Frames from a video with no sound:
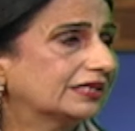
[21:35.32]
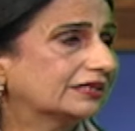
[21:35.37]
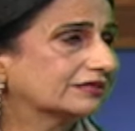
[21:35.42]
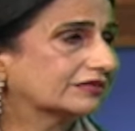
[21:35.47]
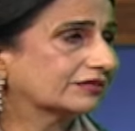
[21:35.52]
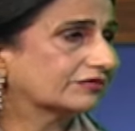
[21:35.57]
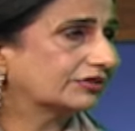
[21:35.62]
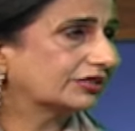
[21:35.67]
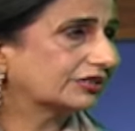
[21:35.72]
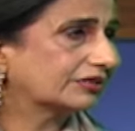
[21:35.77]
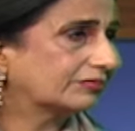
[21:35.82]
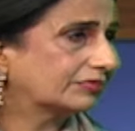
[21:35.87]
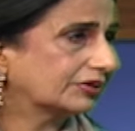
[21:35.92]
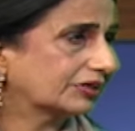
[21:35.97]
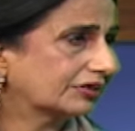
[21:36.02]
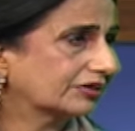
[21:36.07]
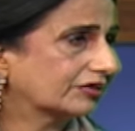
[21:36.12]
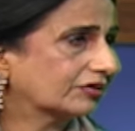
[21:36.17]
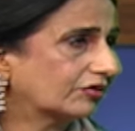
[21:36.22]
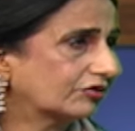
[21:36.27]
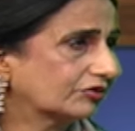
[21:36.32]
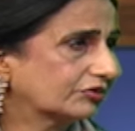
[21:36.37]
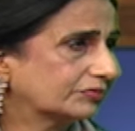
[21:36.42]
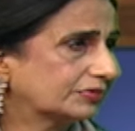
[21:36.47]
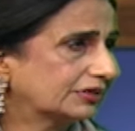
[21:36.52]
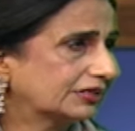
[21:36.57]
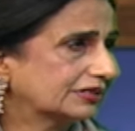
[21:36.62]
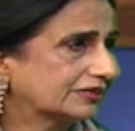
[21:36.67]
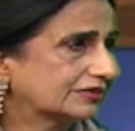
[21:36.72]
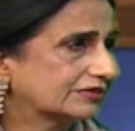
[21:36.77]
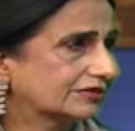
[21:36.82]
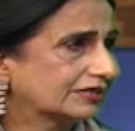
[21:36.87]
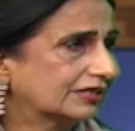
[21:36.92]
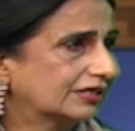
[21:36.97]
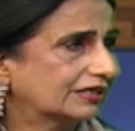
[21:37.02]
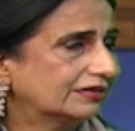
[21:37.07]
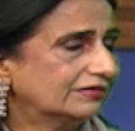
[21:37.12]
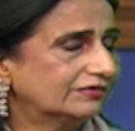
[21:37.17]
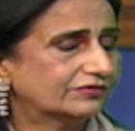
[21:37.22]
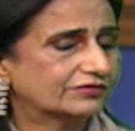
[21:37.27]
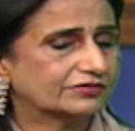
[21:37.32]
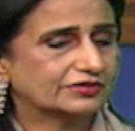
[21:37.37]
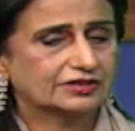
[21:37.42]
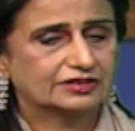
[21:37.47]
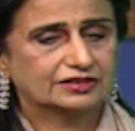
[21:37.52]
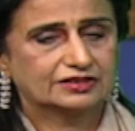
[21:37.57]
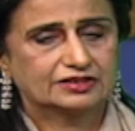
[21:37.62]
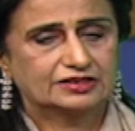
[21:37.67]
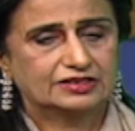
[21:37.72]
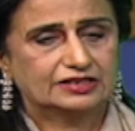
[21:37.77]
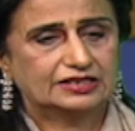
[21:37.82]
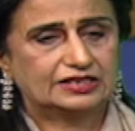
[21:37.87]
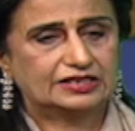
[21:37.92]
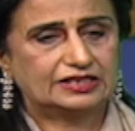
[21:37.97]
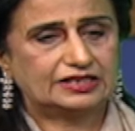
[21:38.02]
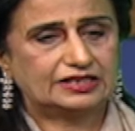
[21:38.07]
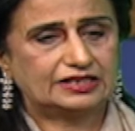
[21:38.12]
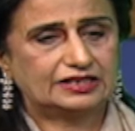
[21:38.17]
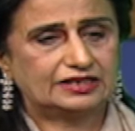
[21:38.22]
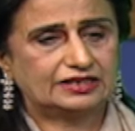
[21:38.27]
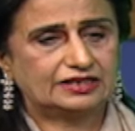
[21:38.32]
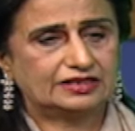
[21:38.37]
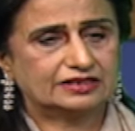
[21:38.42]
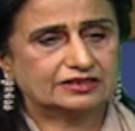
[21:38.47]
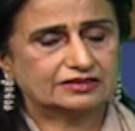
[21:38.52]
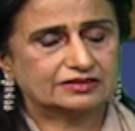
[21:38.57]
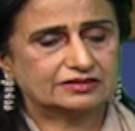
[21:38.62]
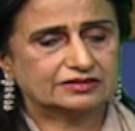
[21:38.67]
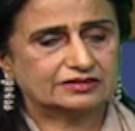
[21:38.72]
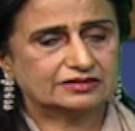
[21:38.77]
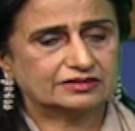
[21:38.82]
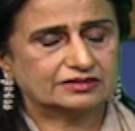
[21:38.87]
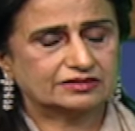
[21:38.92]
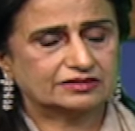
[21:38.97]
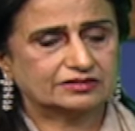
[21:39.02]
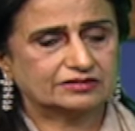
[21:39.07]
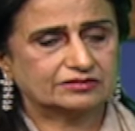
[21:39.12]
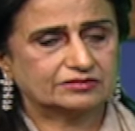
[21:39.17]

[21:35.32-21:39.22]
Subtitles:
Japan is a very big economy itself. And